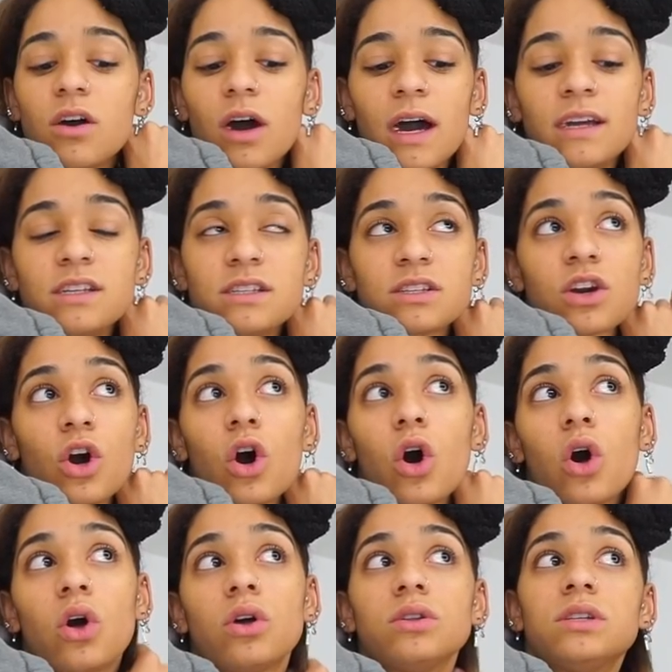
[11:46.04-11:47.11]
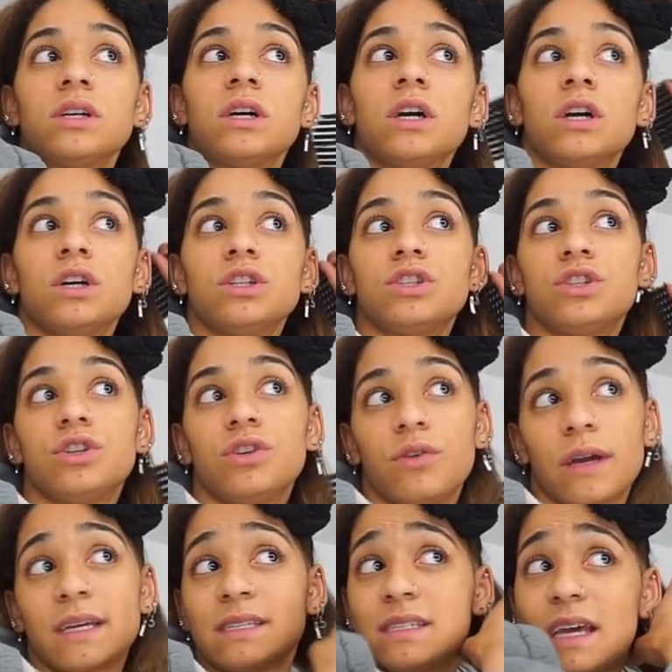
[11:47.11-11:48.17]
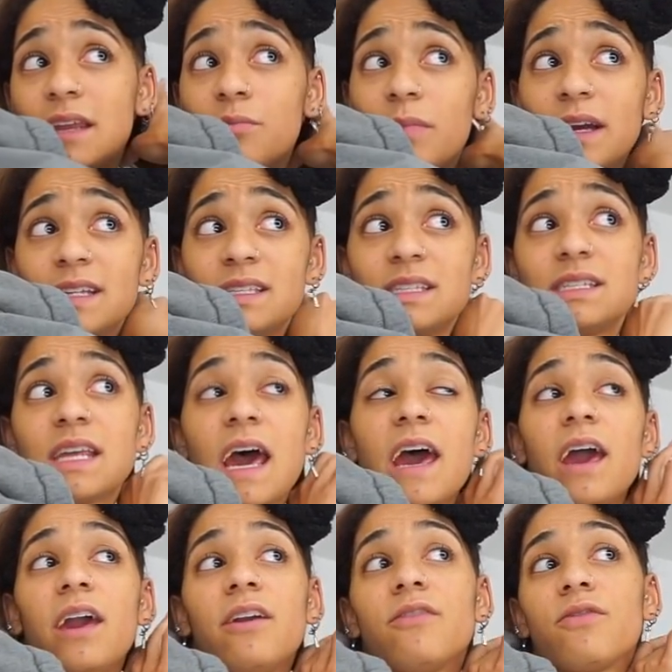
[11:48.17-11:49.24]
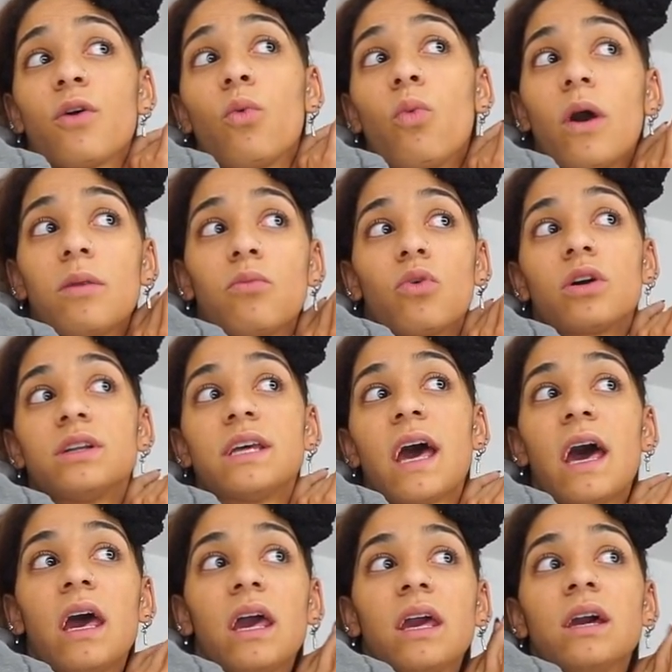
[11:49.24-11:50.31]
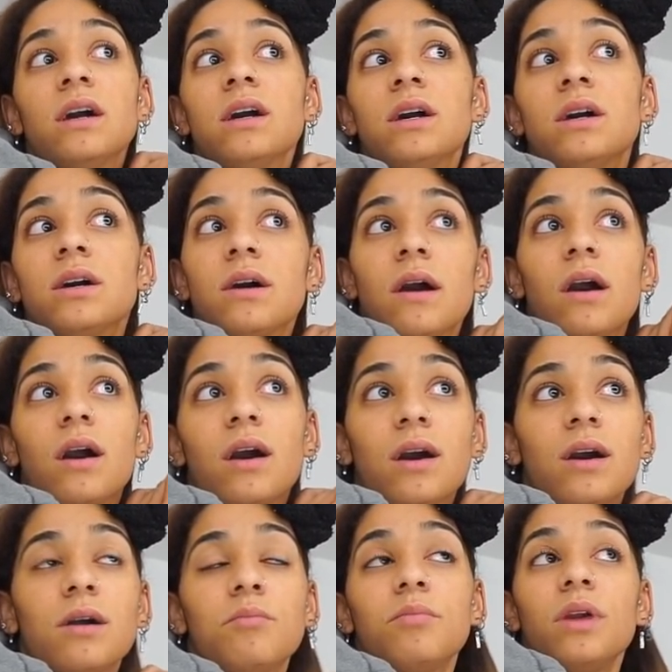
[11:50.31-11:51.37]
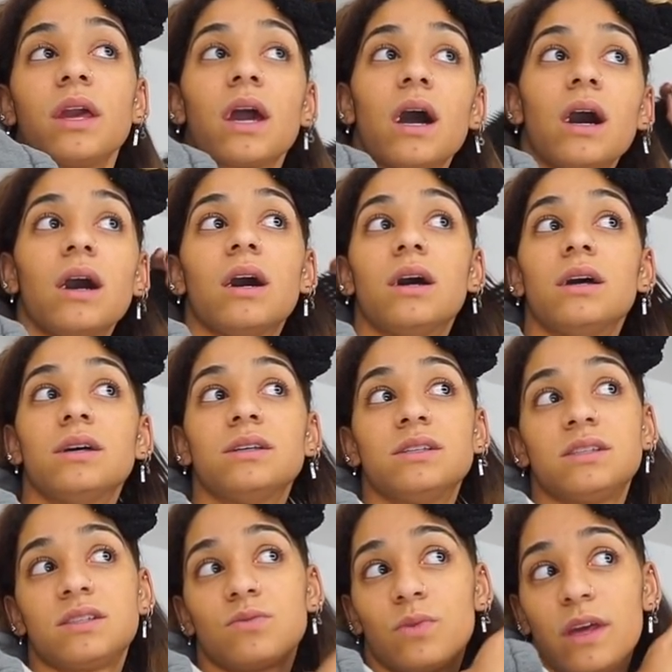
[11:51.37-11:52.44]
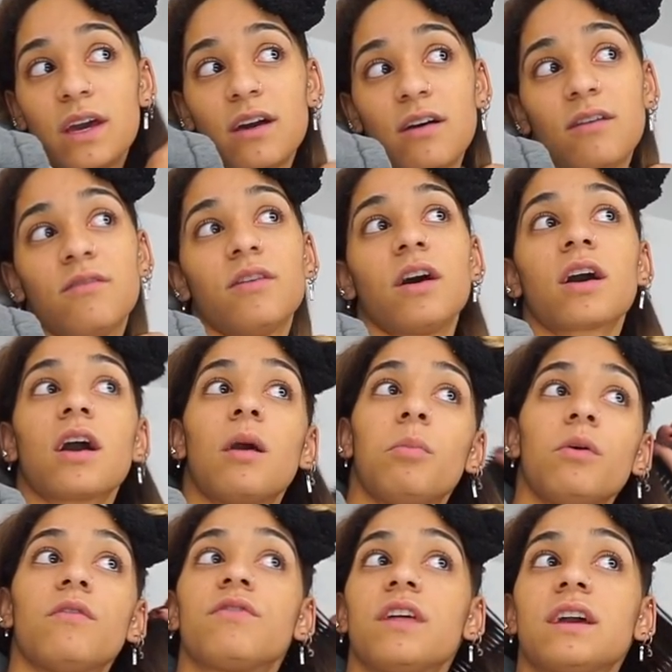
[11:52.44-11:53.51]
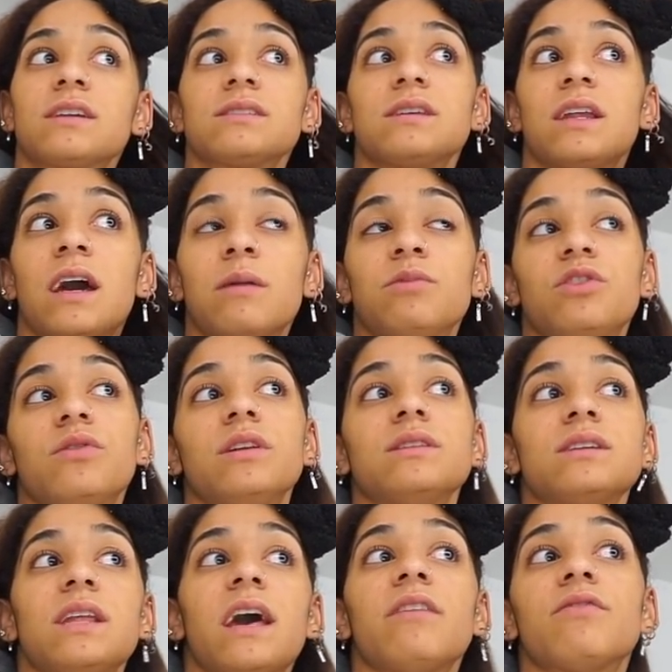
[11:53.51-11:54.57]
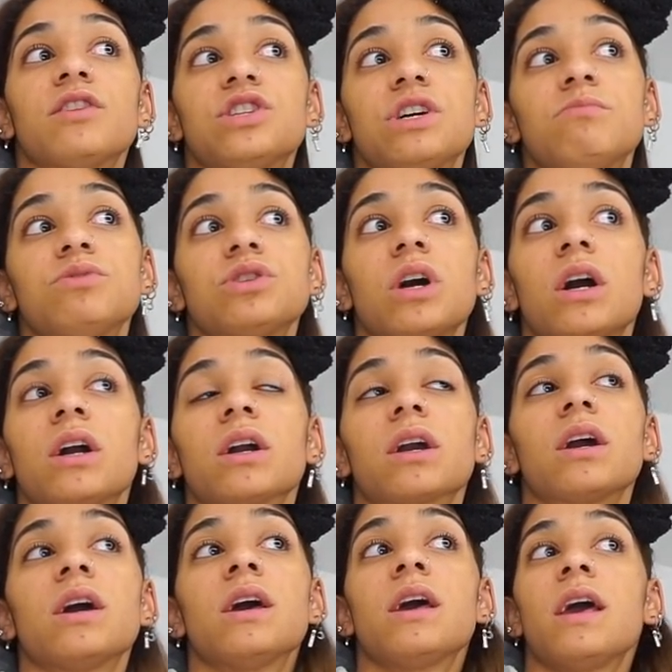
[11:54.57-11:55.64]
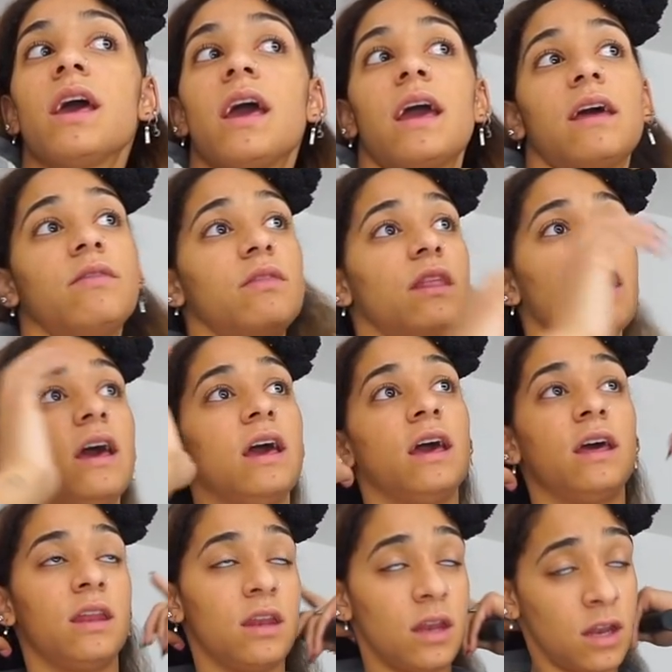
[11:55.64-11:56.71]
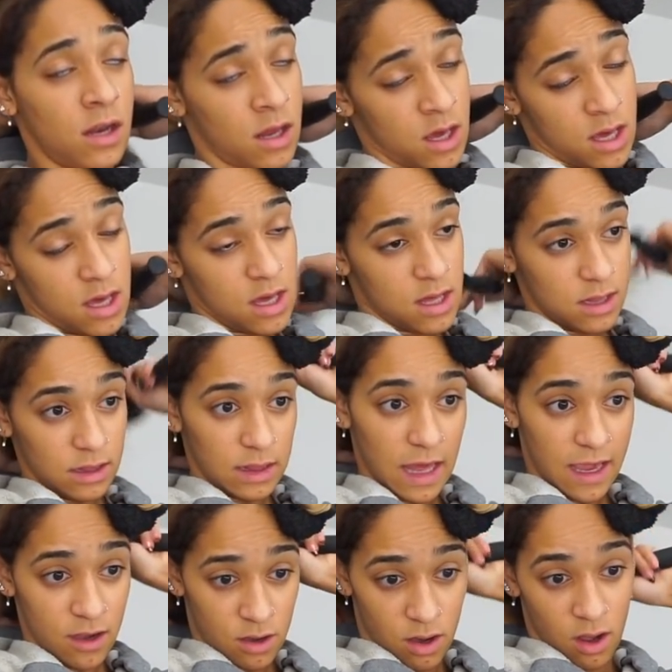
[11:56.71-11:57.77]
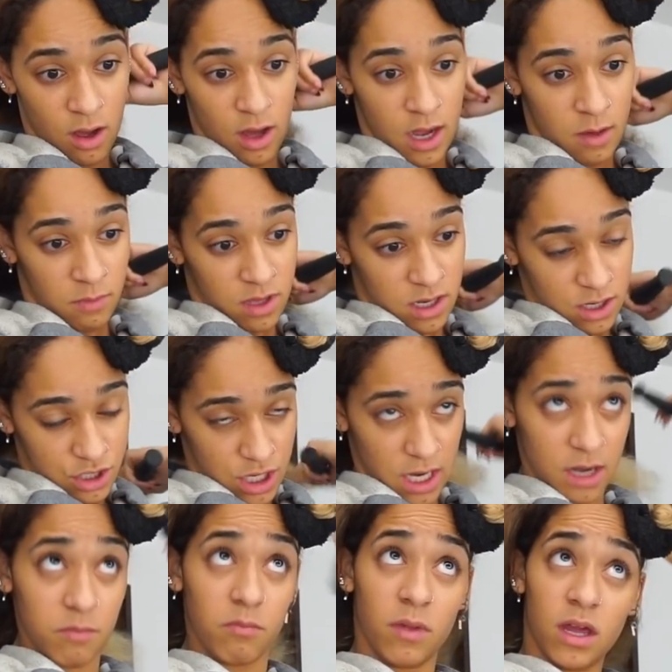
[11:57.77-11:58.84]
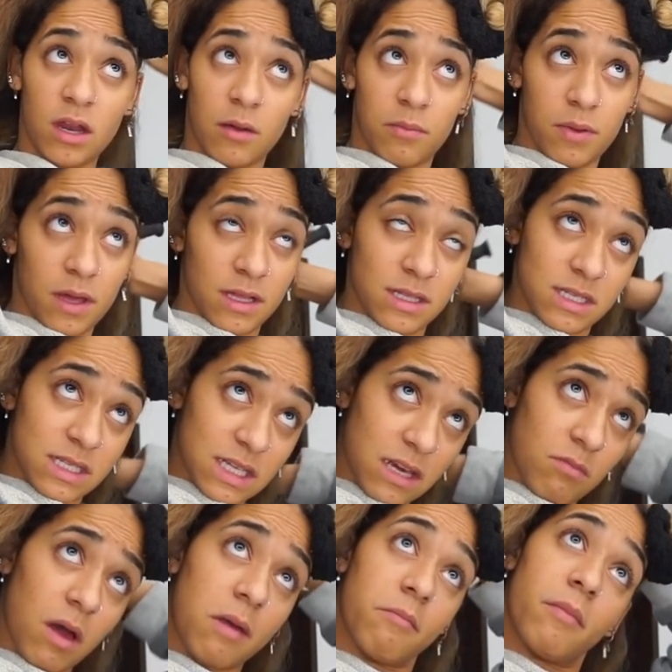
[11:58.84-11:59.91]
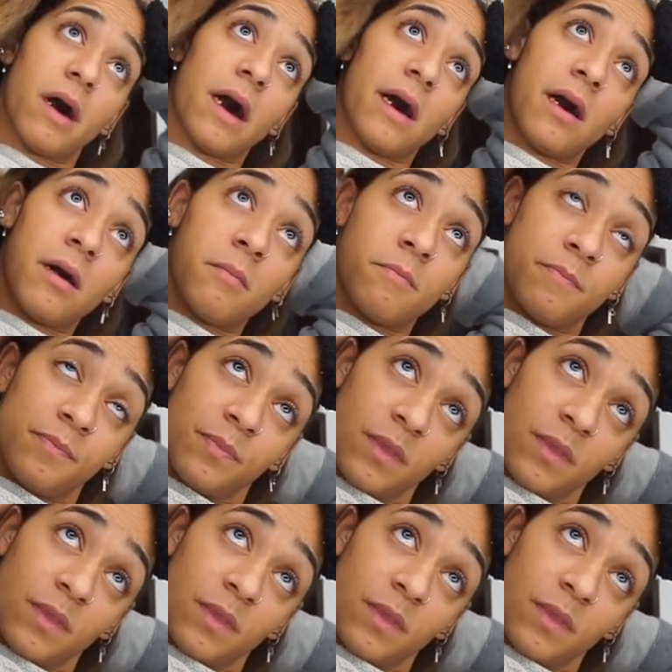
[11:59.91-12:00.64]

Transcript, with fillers: So I just called to extend my stay for one more day because we have a couple of things that I'm doing today for Gymshark. And then later on, I'm gonna try to meet up and see my mom